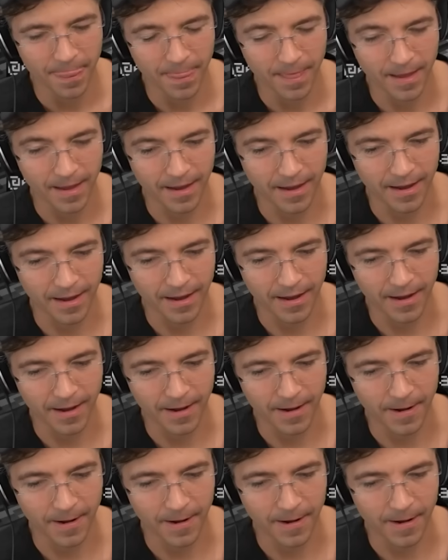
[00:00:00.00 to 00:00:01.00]

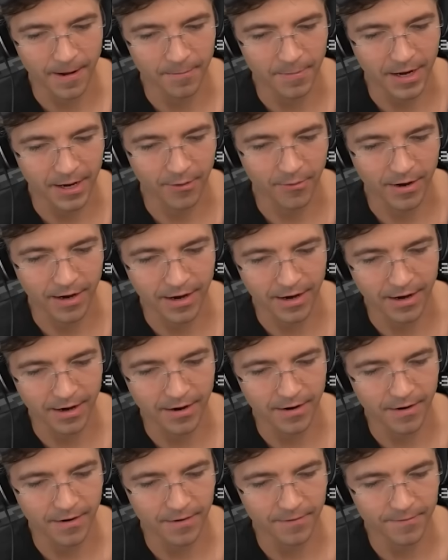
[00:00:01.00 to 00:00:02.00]
And
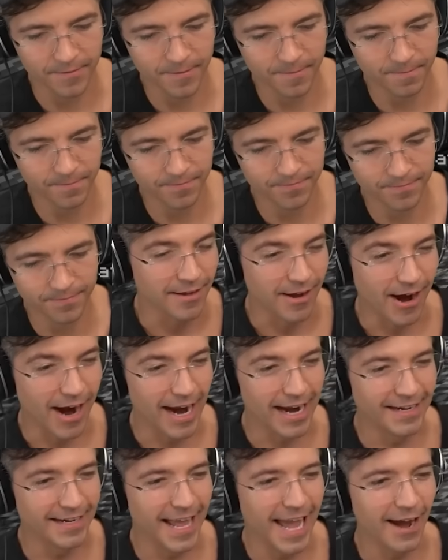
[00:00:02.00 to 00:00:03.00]
Minecraft. All
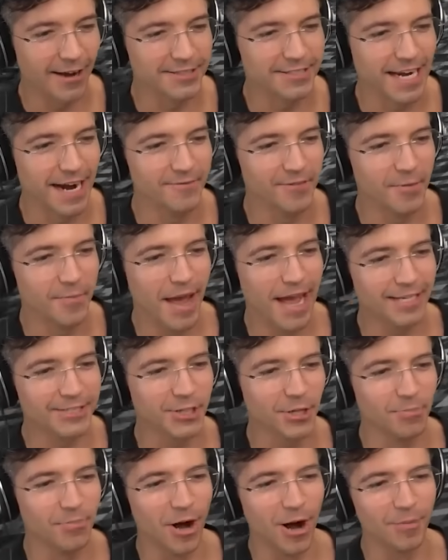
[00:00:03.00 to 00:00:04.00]
right, now it's time for the
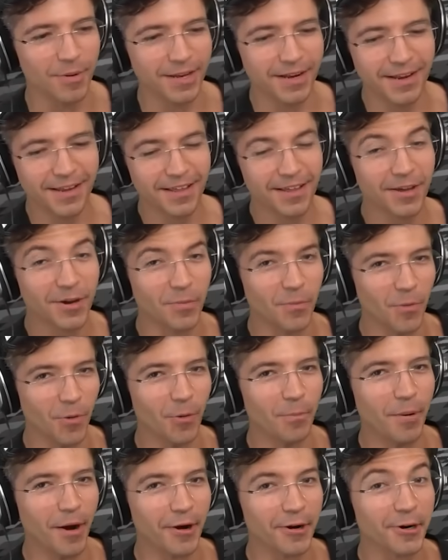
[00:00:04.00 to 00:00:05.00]
magical moment. Will
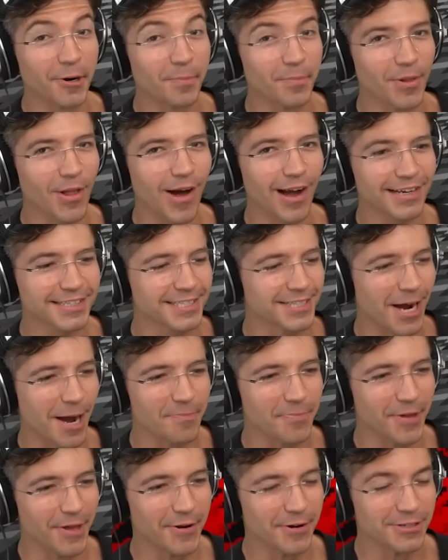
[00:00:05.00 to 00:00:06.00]
barrier blocks
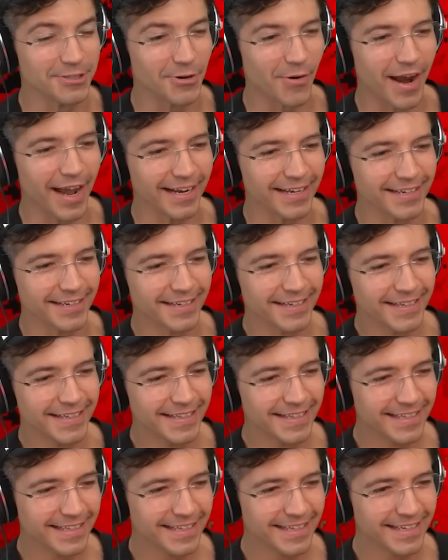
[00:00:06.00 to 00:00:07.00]
stop the ender dragon?
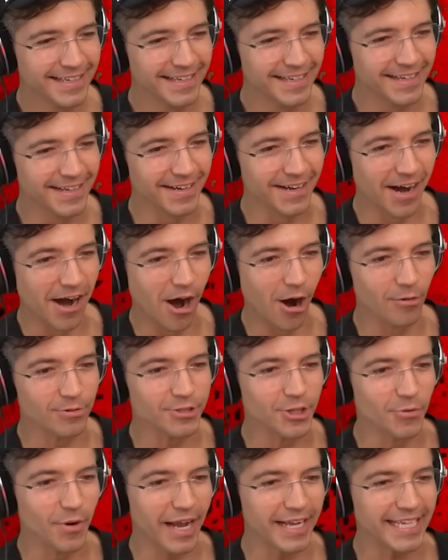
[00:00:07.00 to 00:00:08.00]
Oh,
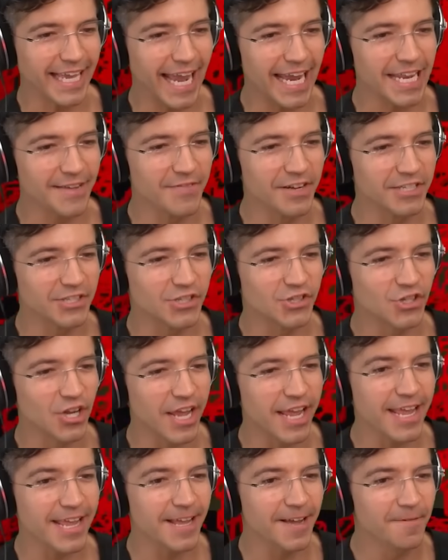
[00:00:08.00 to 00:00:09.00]
dude, I can't even
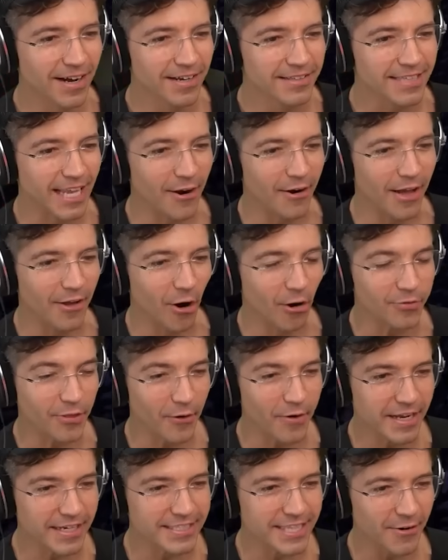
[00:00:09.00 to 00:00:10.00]
see. There, oh, there
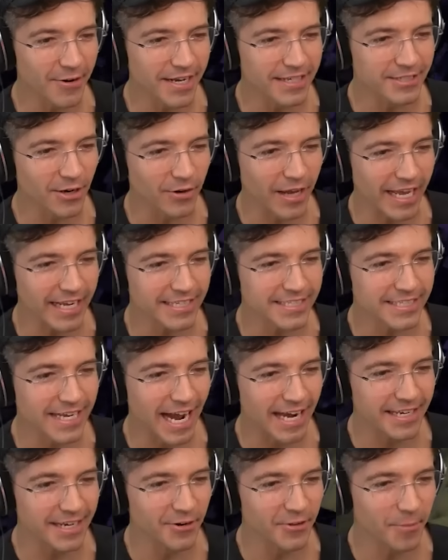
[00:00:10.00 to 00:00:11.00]
he is, there he is. Okay, he's
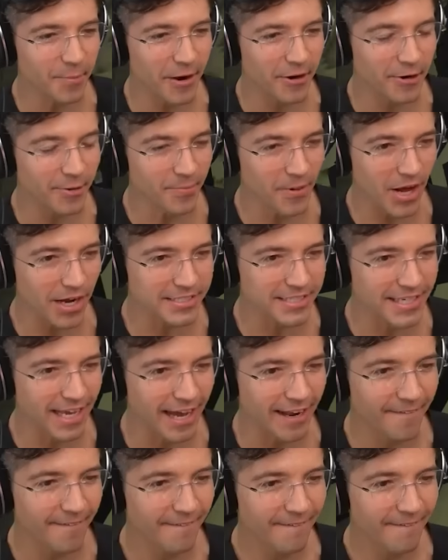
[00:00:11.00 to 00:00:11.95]
not near the barrier blocks yet.